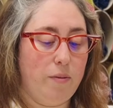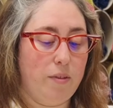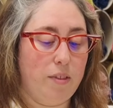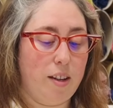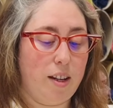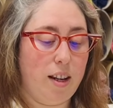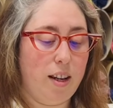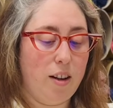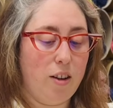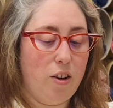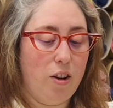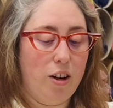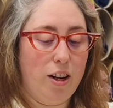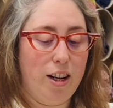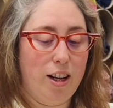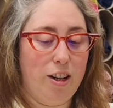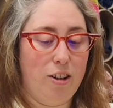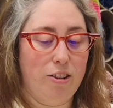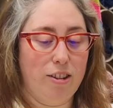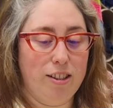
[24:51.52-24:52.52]
I ain't got any
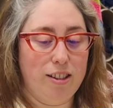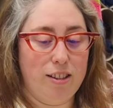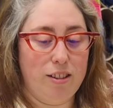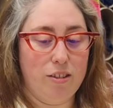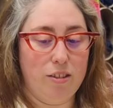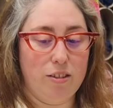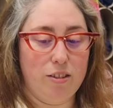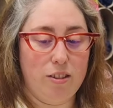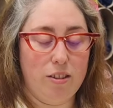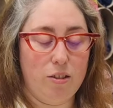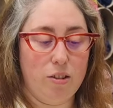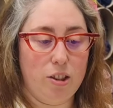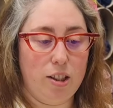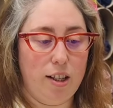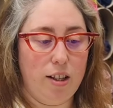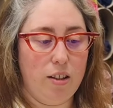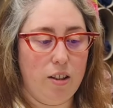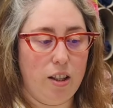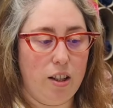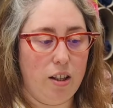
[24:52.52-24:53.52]
crystals. Oh, shall I
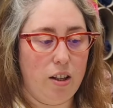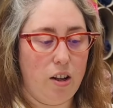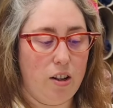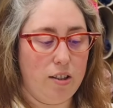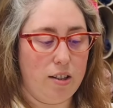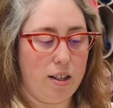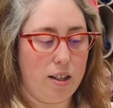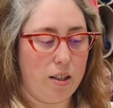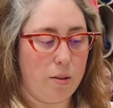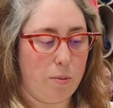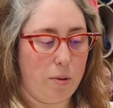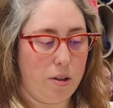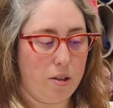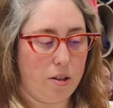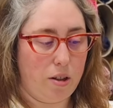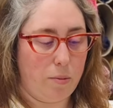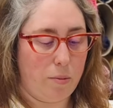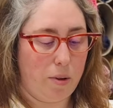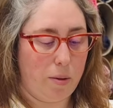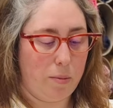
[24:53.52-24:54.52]
look in the contents page?
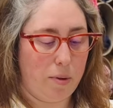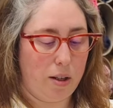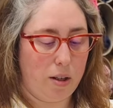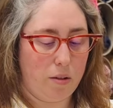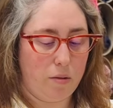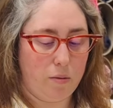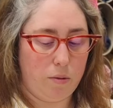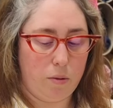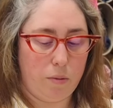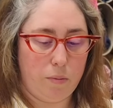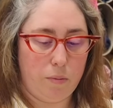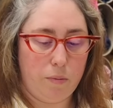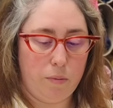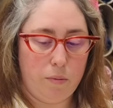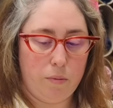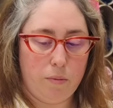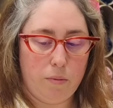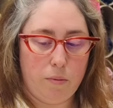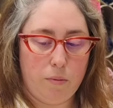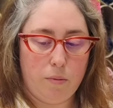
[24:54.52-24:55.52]
That might be helpful.
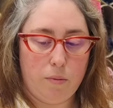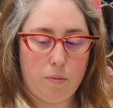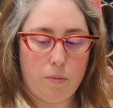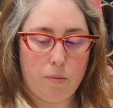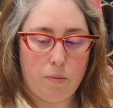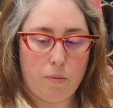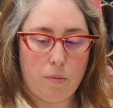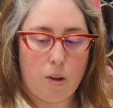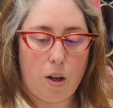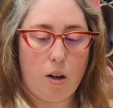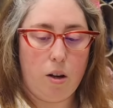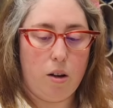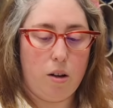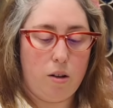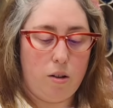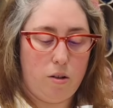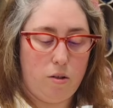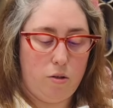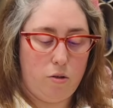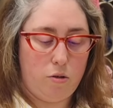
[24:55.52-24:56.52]
Oh,
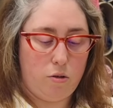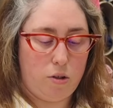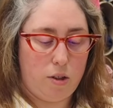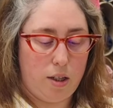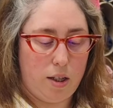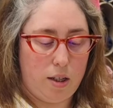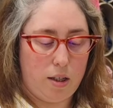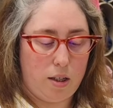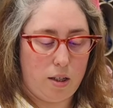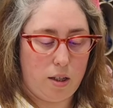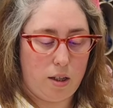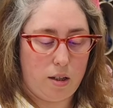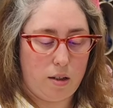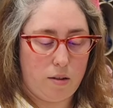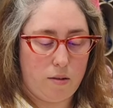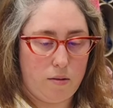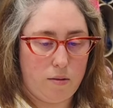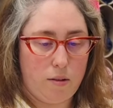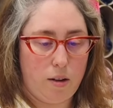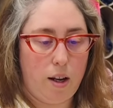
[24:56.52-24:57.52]
118.
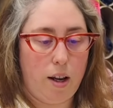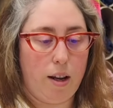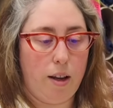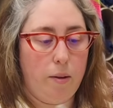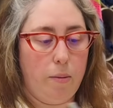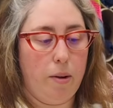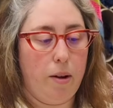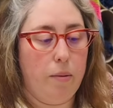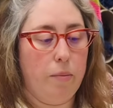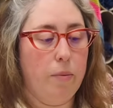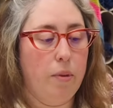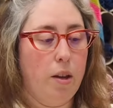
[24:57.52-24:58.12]
Ah, here we go.